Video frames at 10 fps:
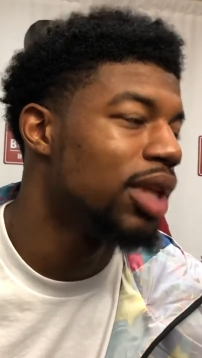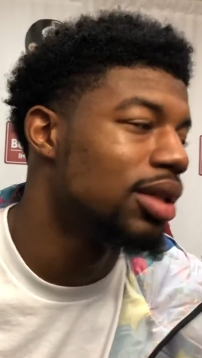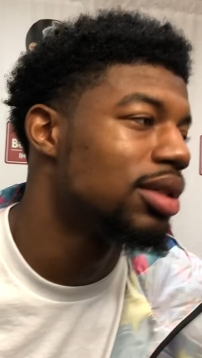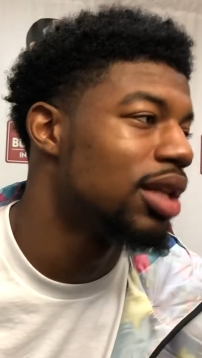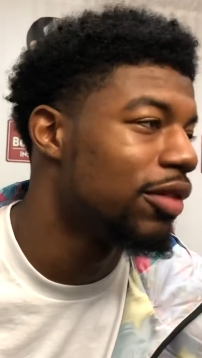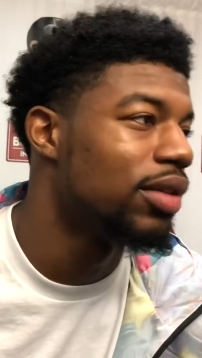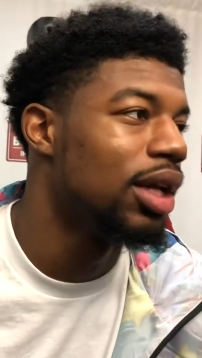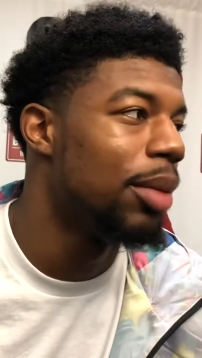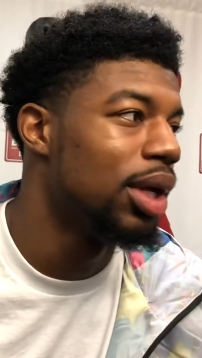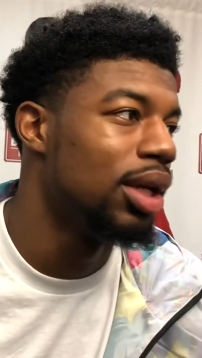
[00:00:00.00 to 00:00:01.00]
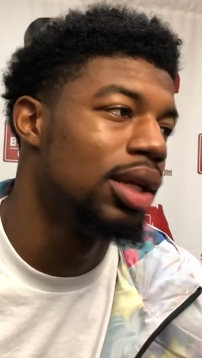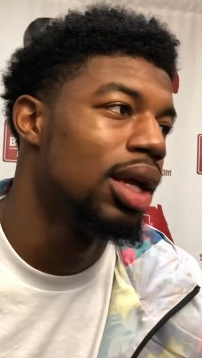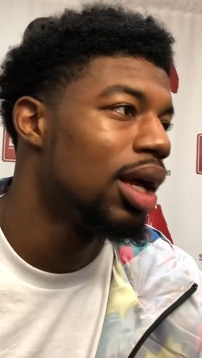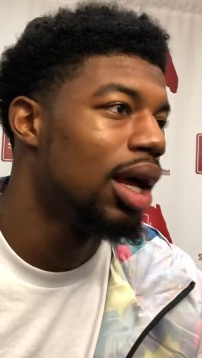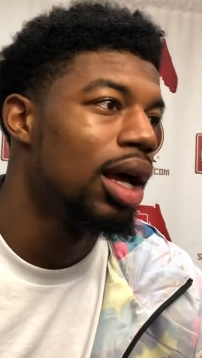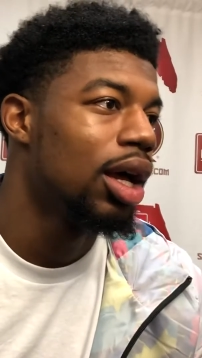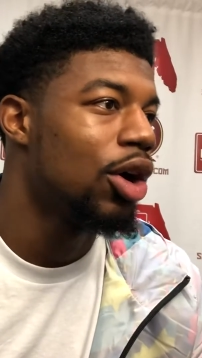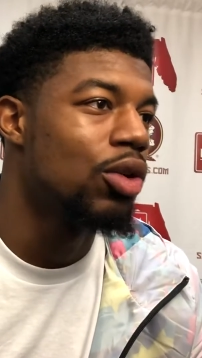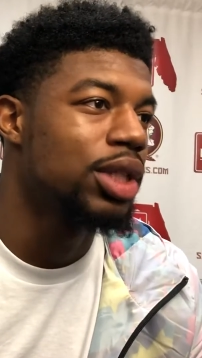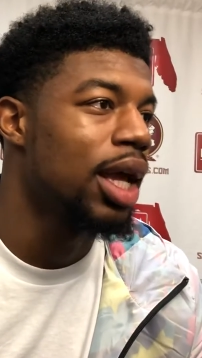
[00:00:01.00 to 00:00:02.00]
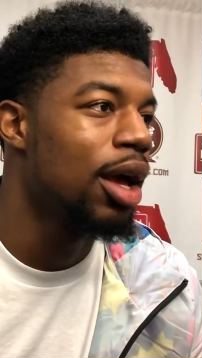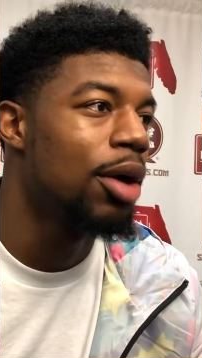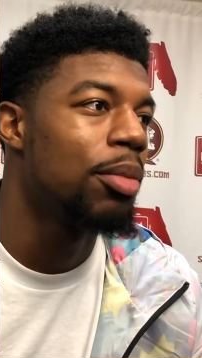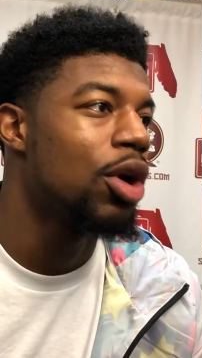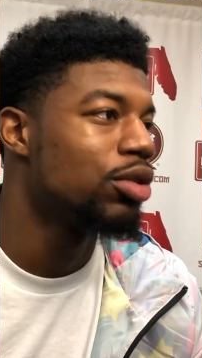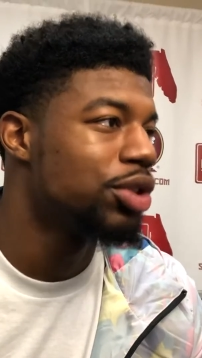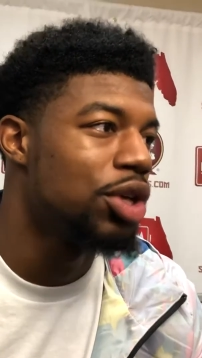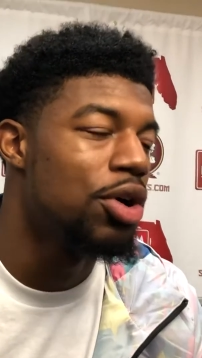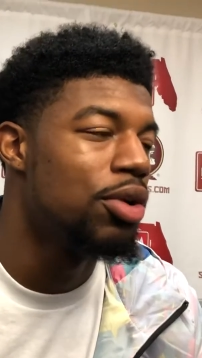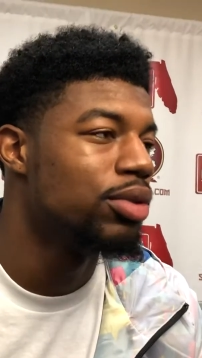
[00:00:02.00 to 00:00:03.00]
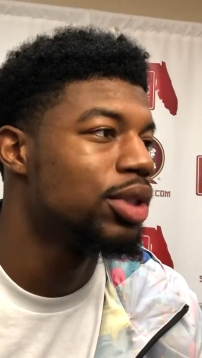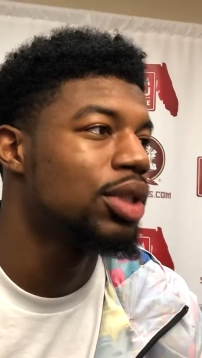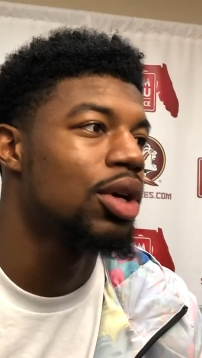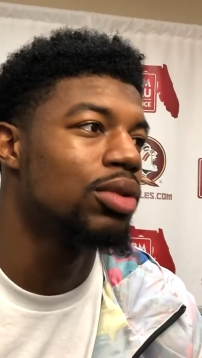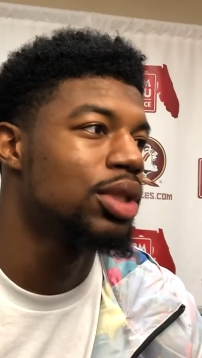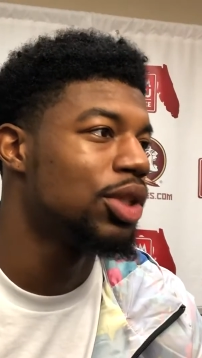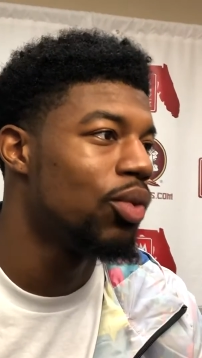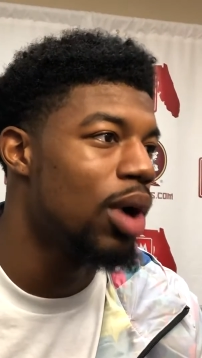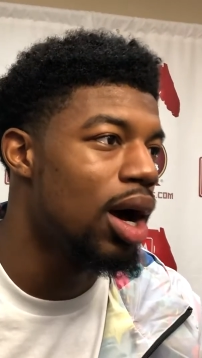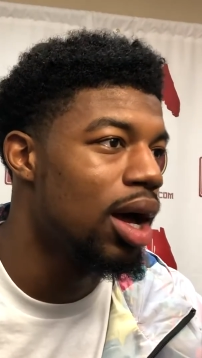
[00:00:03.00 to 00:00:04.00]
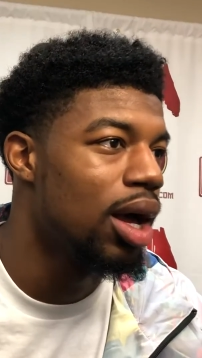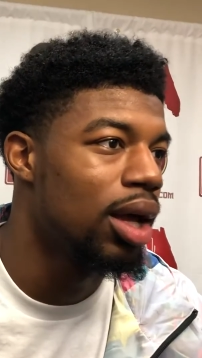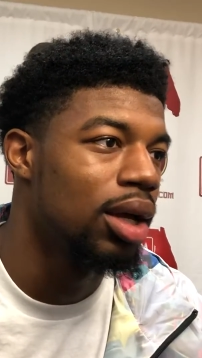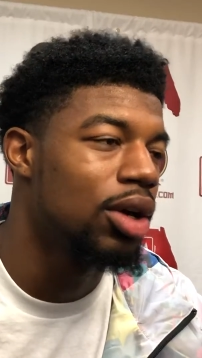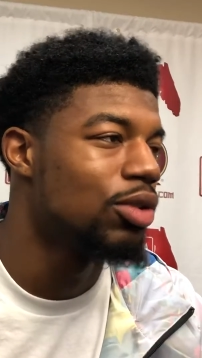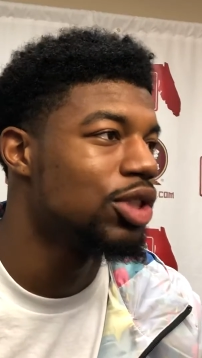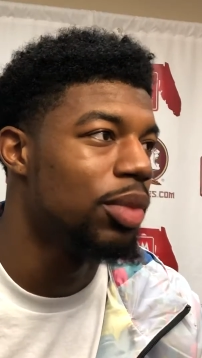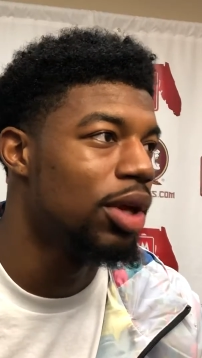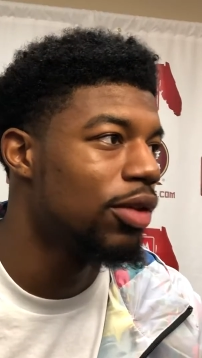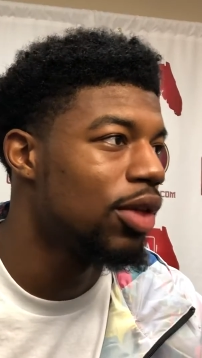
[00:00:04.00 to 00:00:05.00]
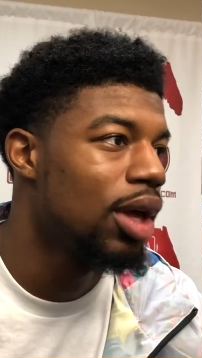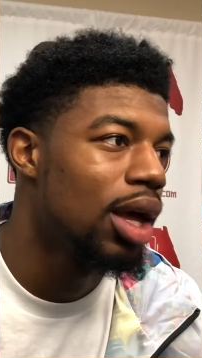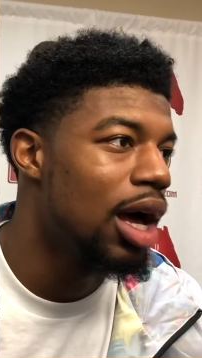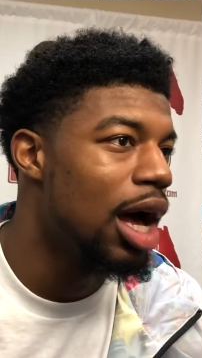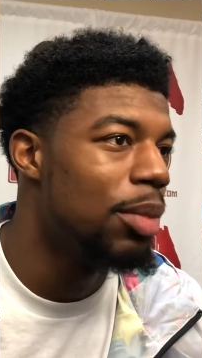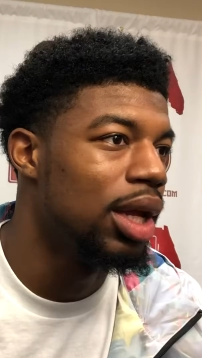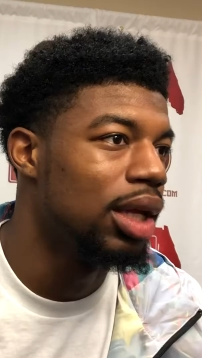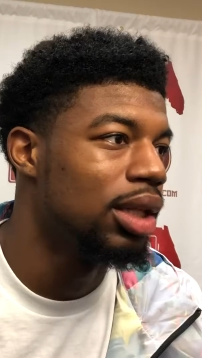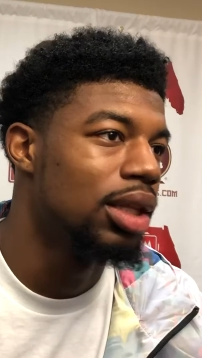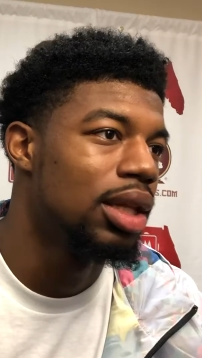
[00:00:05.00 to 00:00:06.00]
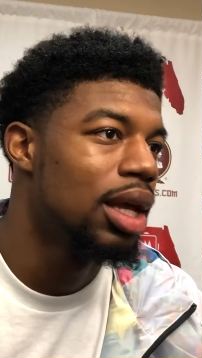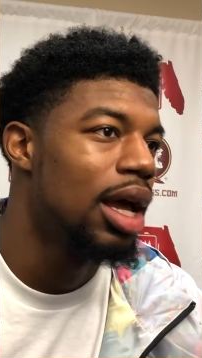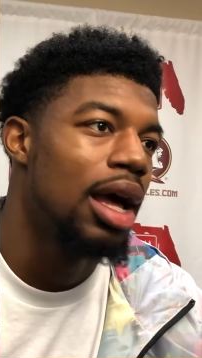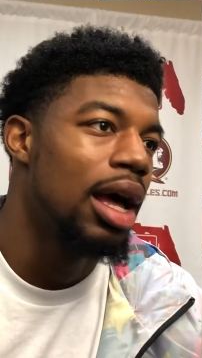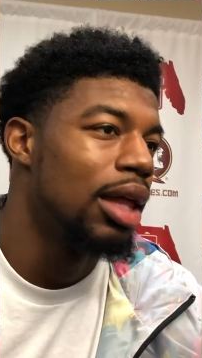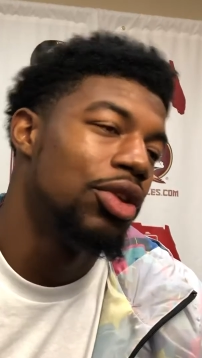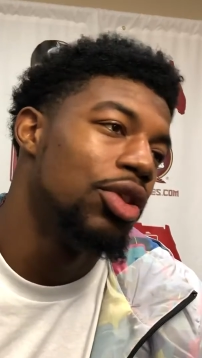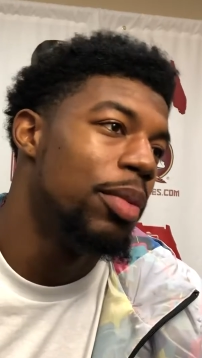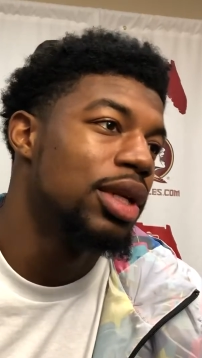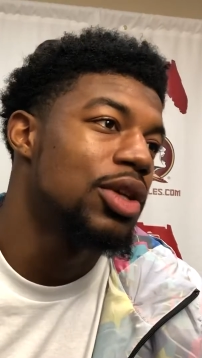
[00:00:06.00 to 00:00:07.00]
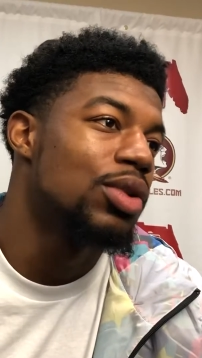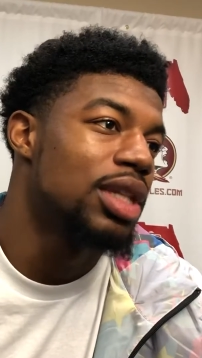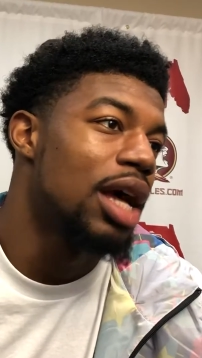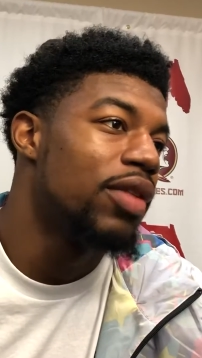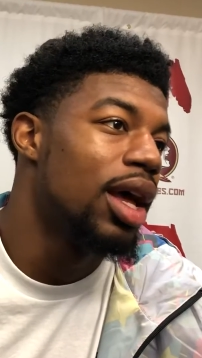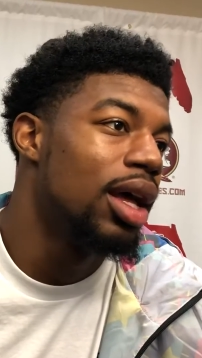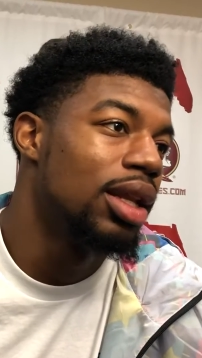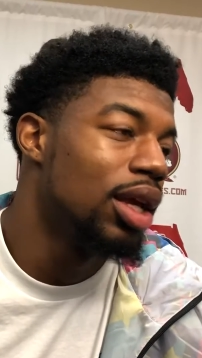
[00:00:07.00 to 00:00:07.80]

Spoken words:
Yes, definitely. I mean, Coach Ham, Coach Jones, Coach CY, Coach Smith, I mean, they're the best coaches I've had.